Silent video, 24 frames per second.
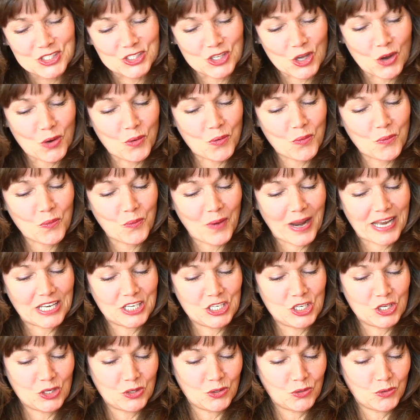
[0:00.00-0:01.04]
So
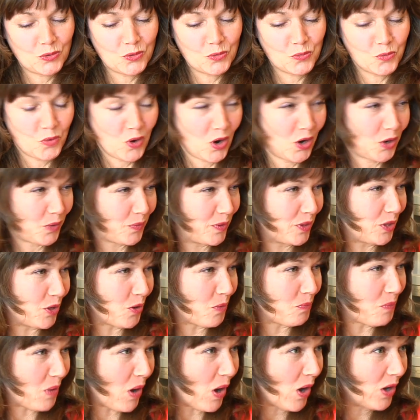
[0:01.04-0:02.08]
when you work with
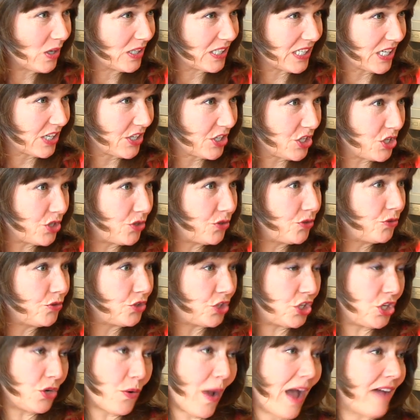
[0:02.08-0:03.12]
your partner, you
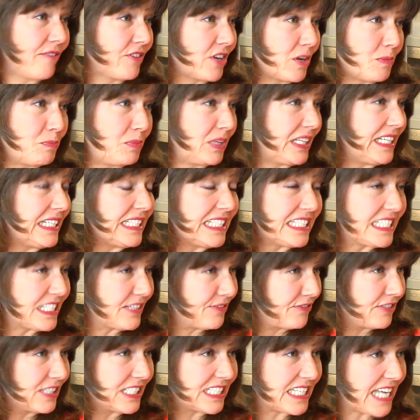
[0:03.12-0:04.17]
mm. do you have completely
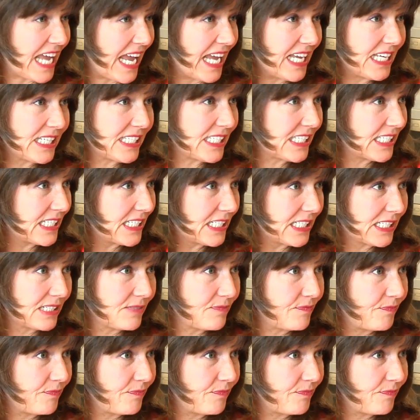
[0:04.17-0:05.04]
different taste?